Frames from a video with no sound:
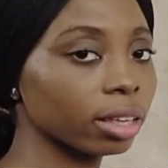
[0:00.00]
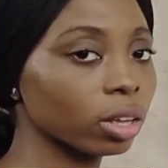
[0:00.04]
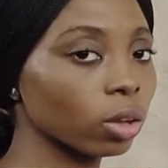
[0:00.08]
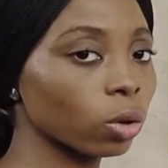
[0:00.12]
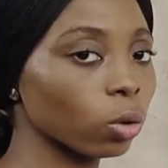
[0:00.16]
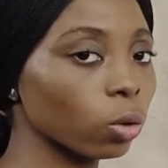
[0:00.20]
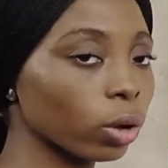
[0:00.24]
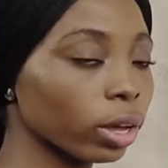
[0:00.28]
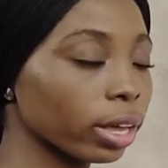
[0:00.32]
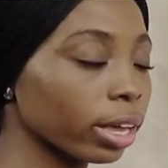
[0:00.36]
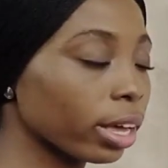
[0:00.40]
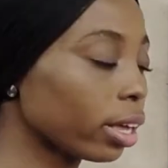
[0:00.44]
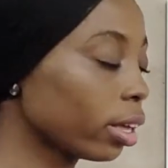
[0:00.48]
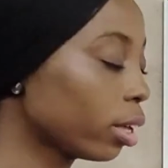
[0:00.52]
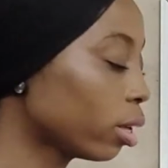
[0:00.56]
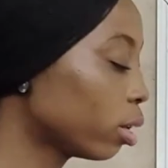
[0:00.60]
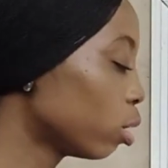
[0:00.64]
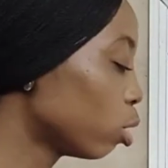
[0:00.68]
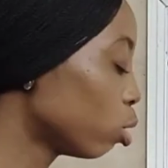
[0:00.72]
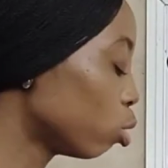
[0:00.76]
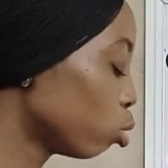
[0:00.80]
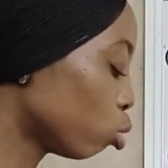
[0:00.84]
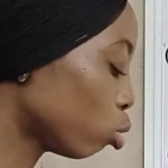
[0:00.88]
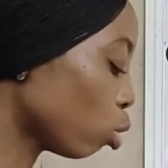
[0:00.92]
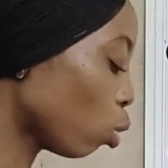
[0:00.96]
Okay,
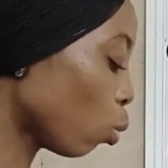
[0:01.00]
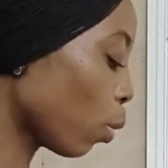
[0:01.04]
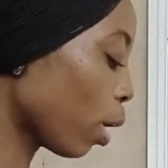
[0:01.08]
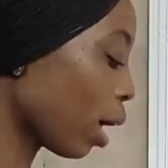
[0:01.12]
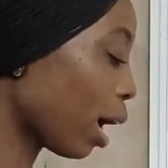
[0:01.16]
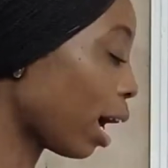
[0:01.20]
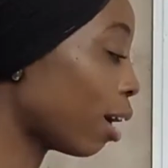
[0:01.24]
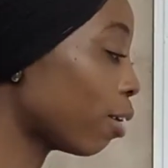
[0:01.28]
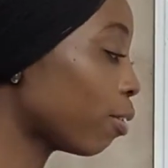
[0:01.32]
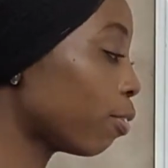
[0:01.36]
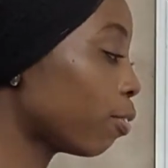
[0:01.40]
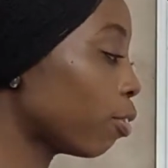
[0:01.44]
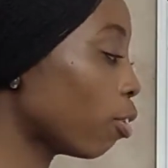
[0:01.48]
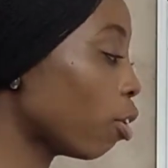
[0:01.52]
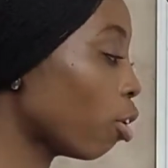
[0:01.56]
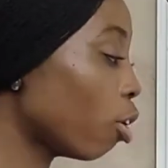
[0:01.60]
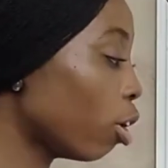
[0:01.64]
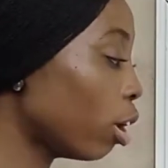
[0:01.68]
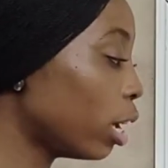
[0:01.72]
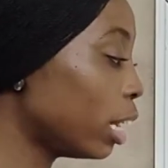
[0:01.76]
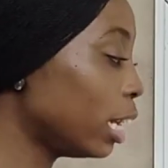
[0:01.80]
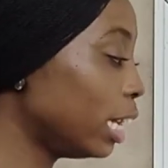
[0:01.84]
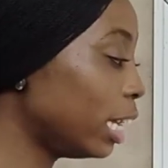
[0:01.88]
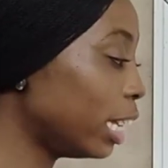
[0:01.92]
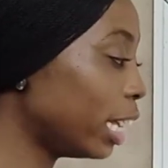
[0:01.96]
so we have
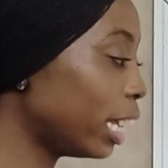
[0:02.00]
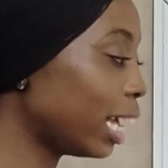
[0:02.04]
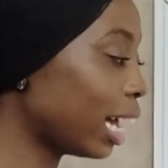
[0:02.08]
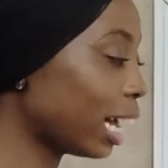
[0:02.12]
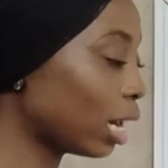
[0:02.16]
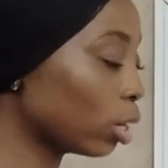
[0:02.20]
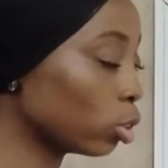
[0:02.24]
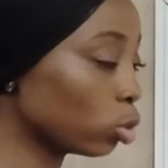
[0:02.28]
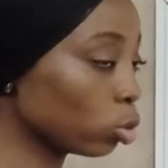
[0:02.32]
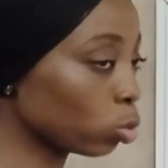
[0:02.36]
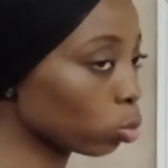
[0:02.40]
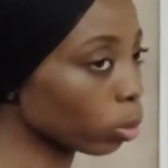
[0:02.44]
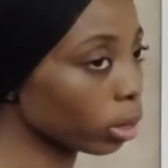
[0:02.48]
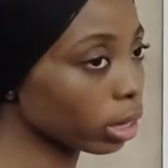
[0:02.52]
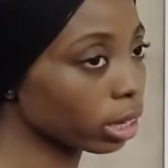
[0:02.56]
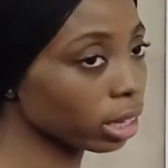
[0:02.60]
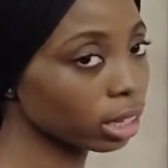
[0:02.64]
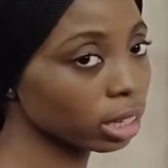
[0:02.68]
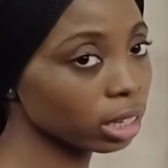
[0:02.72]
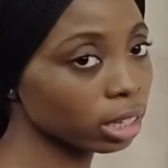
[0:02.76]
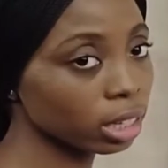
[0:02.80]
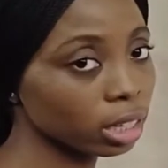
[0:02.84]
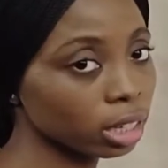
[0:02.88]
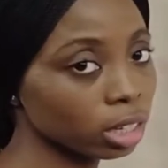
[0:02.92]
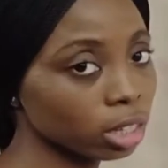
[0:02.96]
un nez as well.
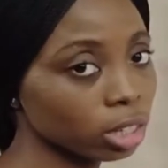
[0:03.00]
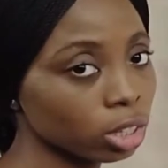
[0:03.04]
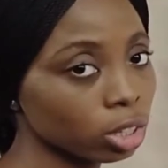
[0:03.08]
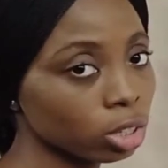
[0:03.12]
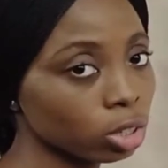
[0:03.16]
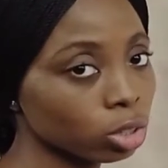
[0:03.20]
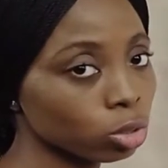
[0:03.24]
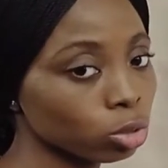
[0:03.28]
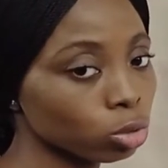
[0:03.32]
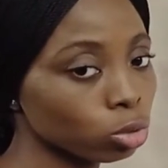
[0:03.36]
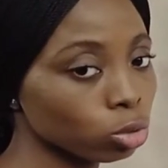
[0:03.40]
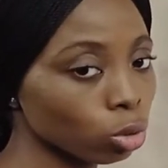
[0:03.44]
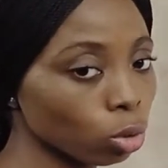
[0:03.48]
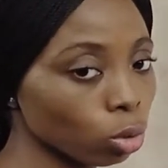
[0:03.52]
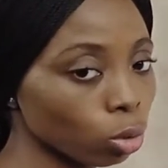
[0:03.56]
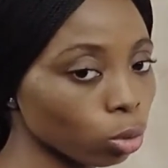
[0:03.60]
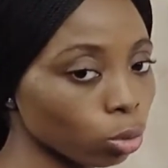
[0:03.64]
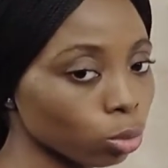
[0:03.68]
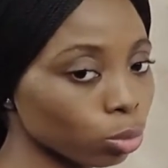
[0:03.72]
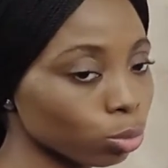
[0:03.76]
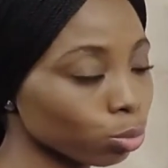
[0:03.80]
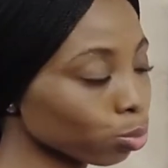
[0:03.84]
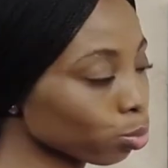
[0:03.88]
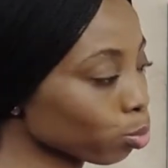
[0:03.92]
So